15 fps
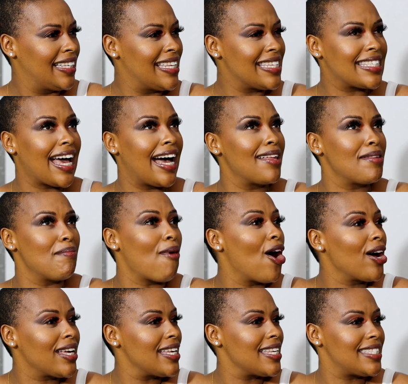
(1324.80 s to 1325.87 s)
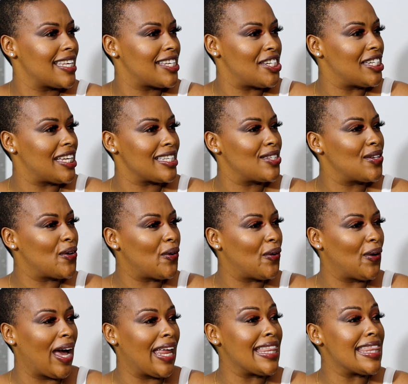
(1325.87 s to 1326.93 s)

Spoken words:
This guy, the Marcus that she doesn't know, and